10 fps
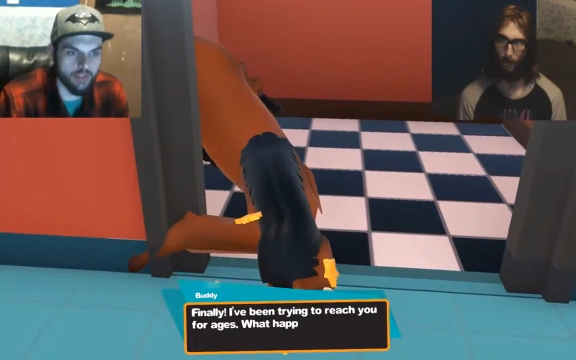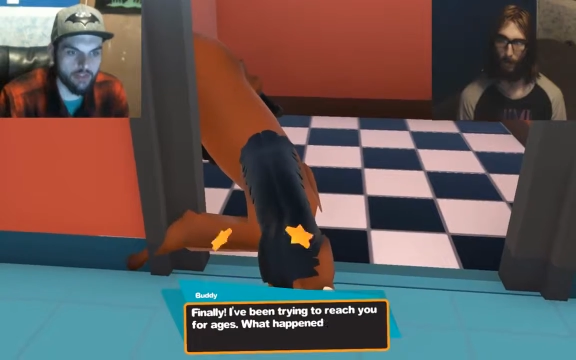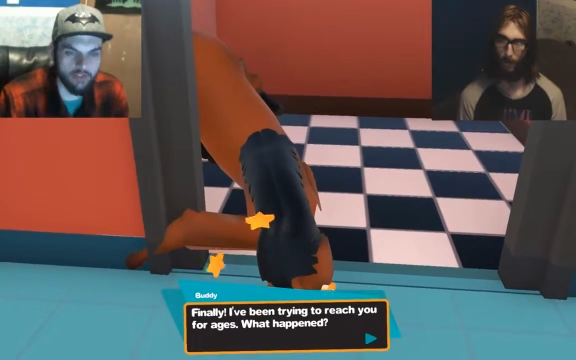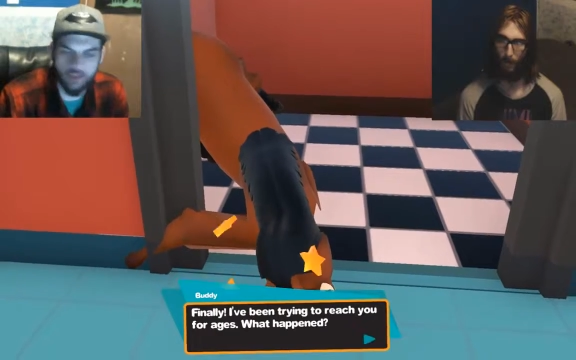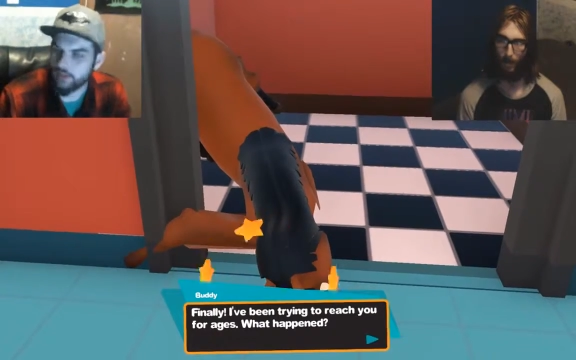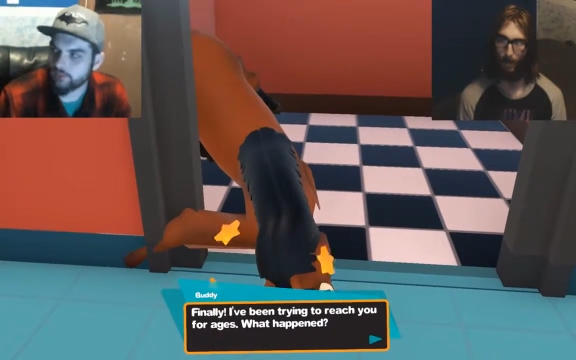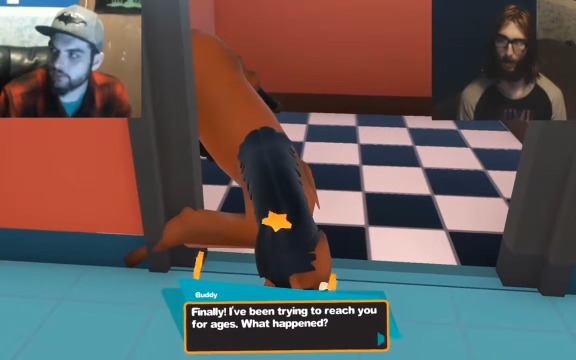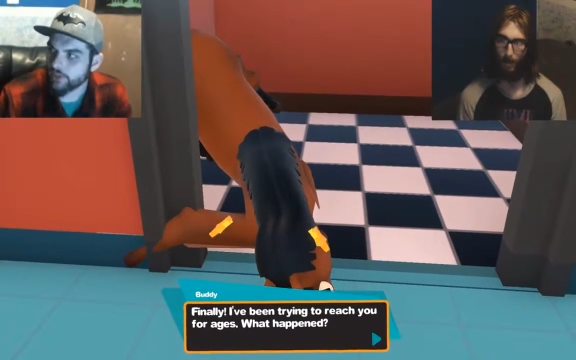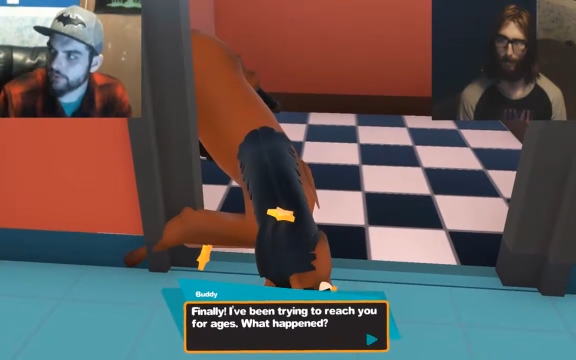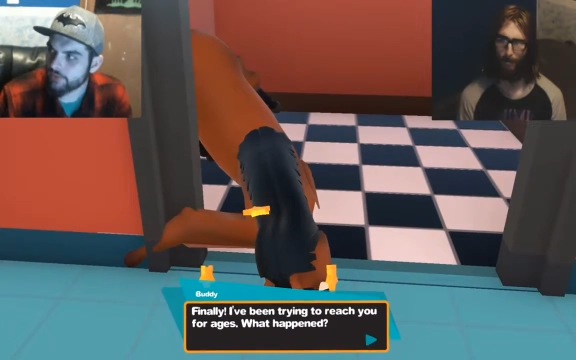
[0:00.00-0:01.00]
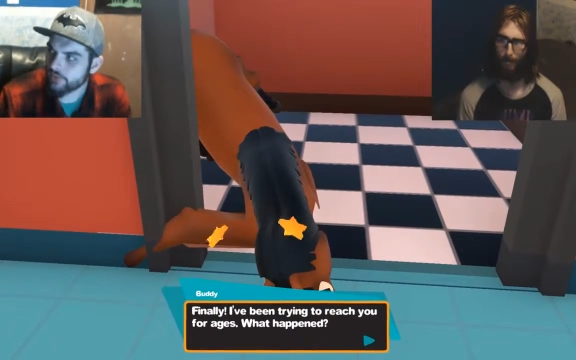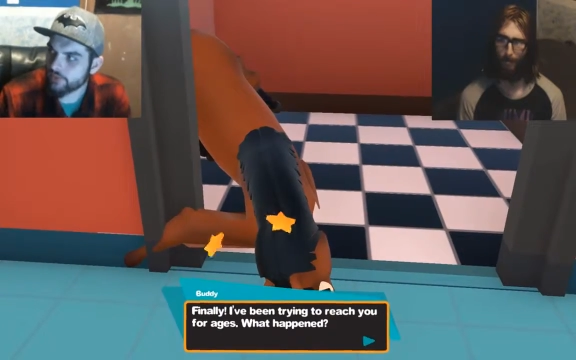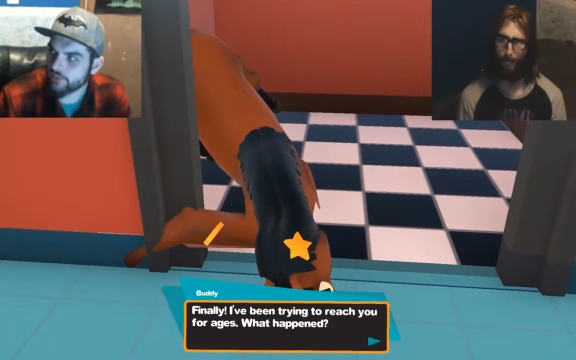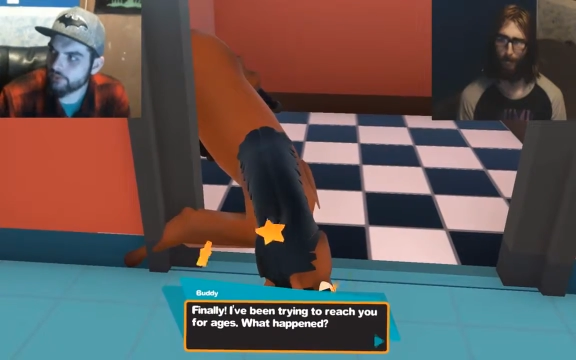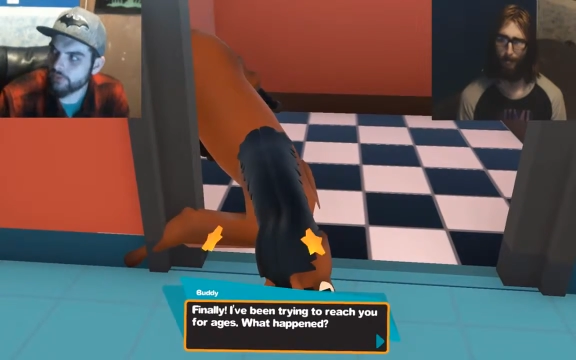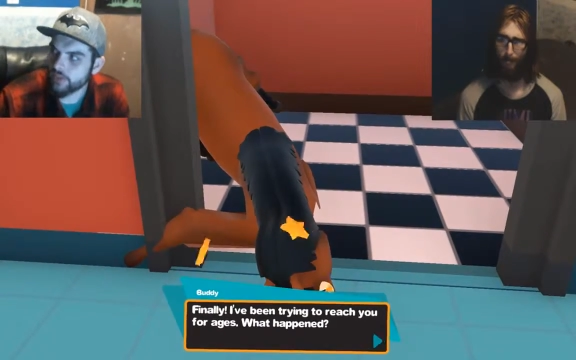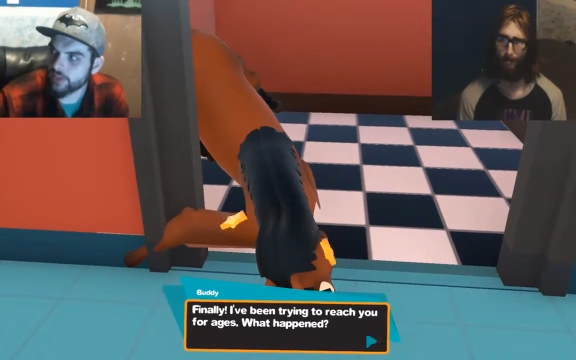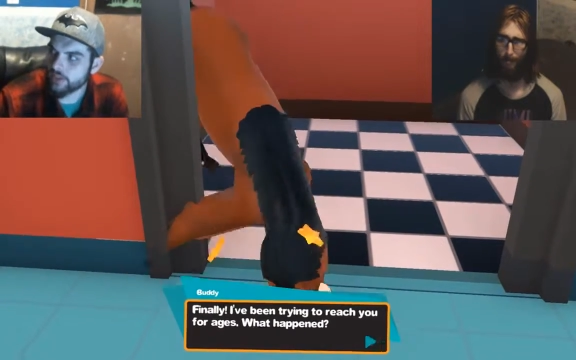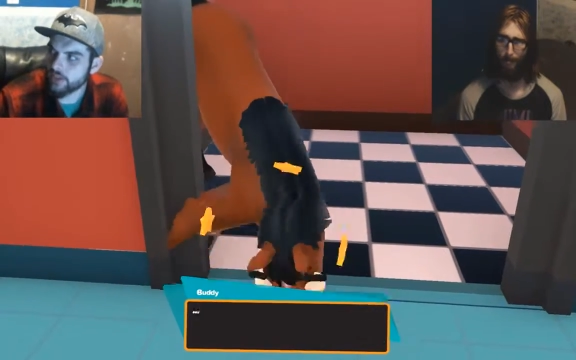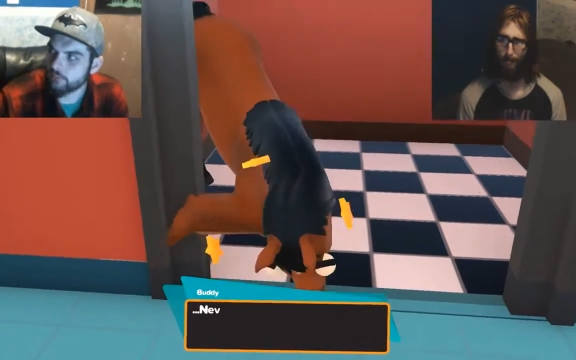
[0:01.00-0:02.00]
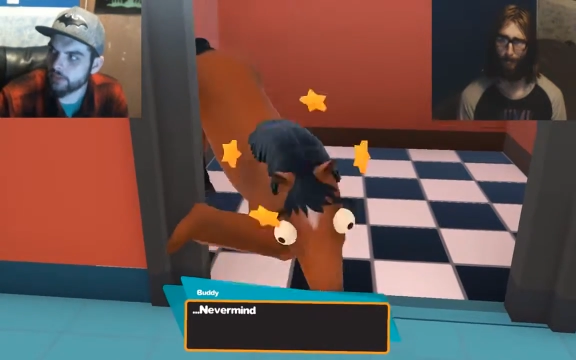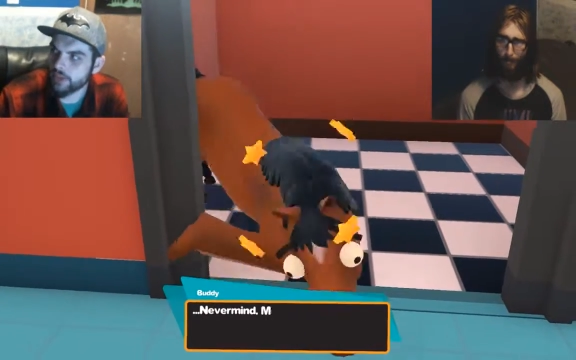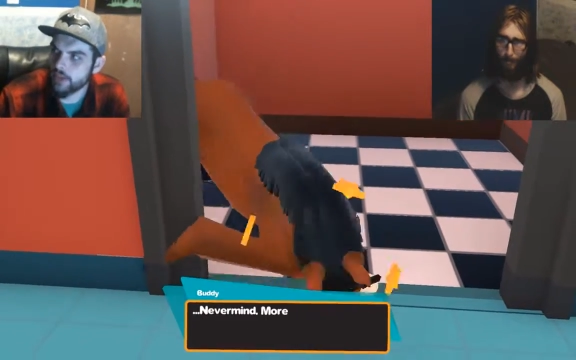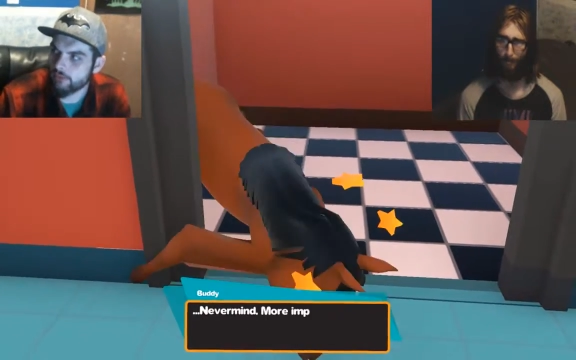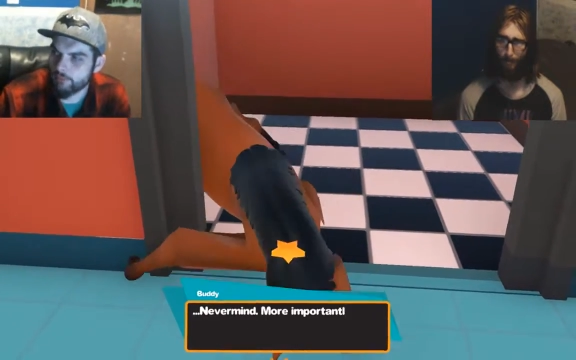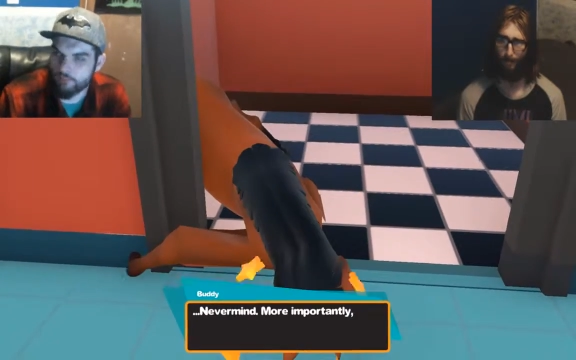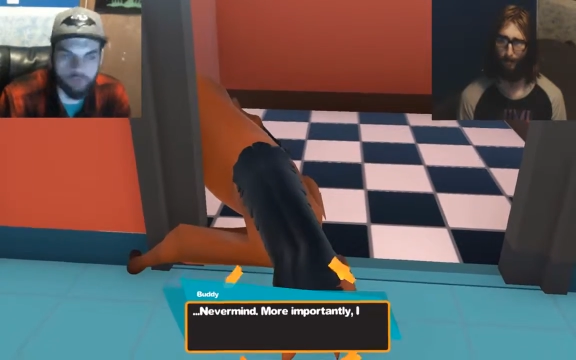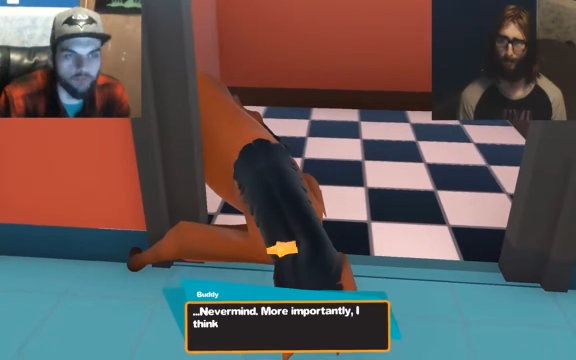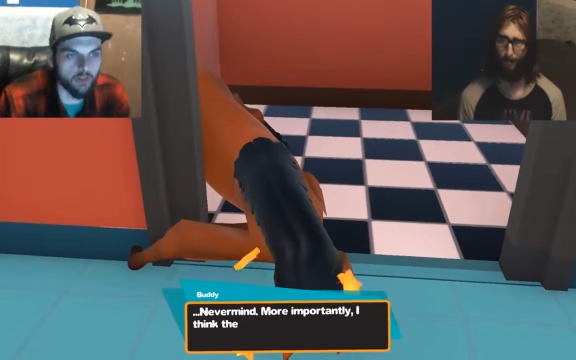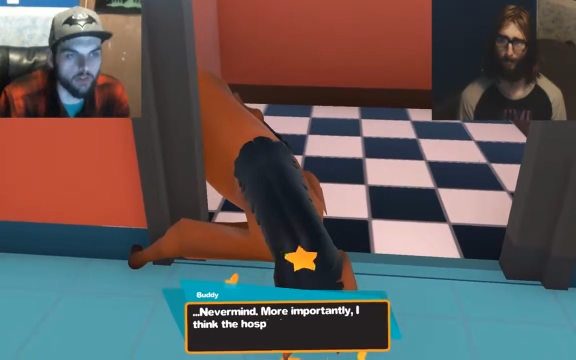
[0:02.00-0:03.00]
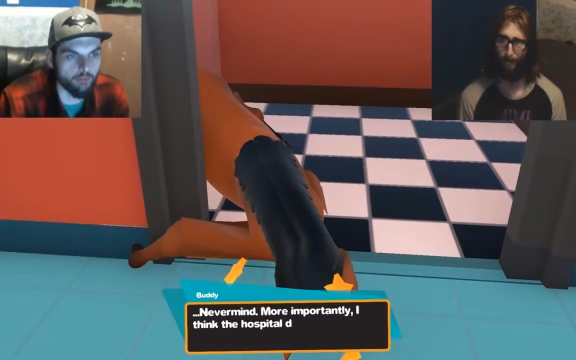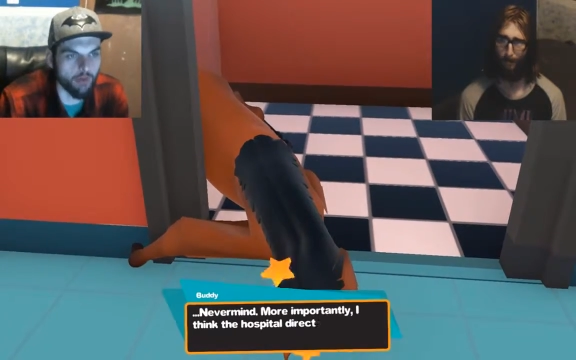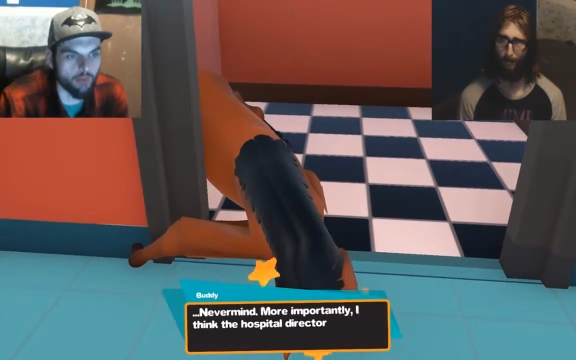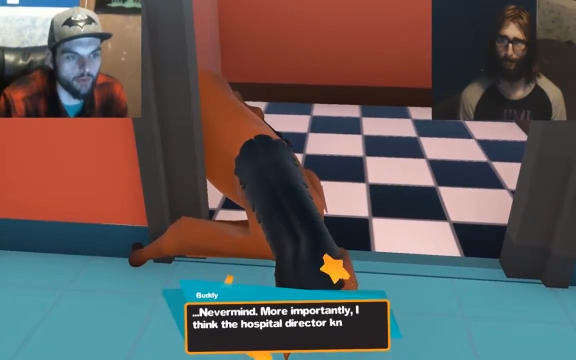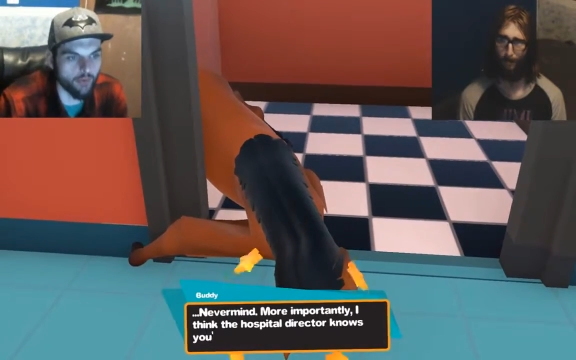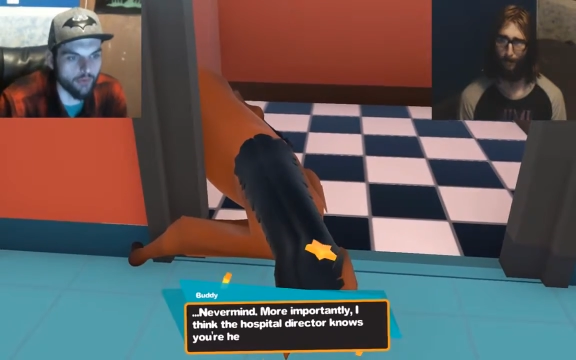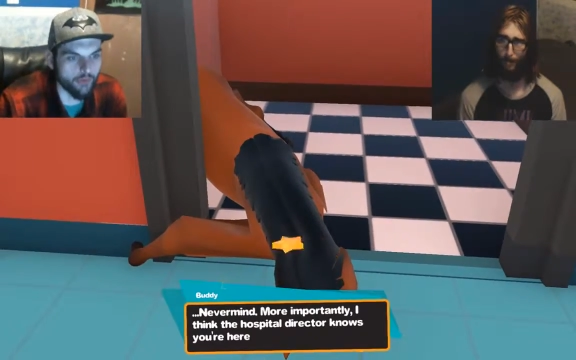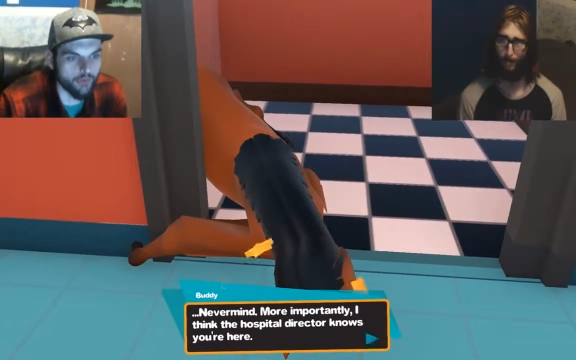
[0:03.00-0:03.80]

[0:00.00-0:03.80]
Speaker 1: that that whatever the fucking hippie gave him fucked him up hard.